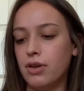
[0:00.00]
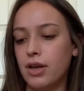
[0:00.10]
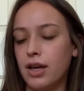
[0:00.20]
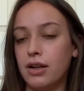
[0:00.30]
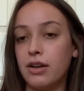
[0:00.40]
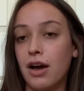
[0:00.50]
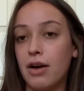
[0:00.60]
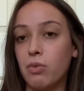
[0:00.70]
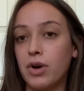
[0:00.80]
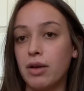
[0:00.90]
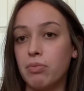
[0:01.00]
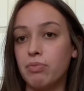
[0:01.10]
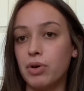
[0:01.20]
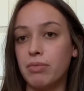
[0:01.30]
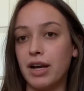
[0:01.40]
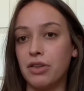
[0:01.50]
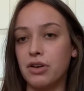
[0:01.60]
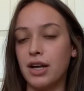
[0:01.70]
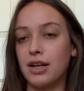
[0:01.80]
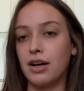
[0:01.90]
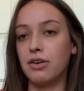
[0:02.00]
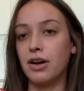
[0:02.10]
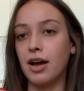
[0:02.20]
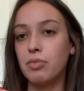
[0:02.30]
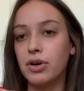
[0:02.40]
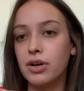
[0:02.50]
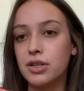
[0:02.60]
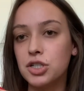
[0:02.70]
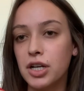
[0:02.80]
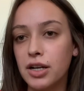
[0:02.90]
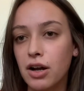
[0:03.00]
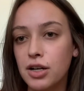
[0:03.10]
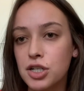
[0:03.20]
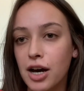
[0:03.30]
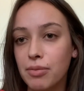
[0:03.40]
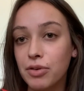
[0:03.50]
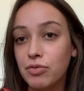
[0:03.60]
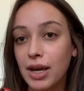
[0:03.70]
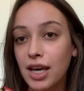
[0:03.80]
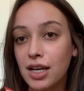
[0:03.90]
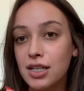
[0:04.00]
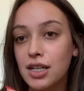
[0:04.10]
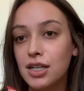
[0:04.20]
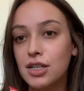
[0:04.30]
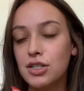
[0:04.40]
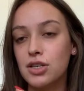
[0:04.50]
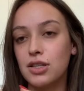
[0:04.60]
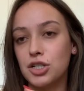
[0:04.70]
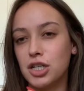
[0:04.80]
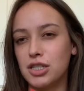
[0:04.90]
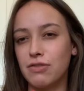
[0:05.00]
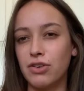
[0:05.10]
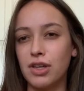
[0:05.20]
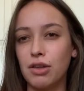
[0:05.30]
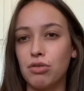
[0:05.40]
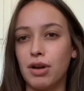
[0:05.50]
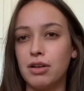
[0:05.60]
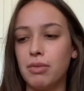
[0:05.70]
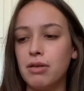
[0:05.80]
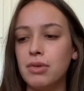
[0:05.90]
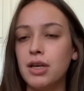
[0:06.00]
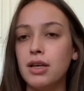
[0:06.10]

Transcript: And when I put my other hand out, I put her chin on top of my hand so that she doesn't feel like threatened by me.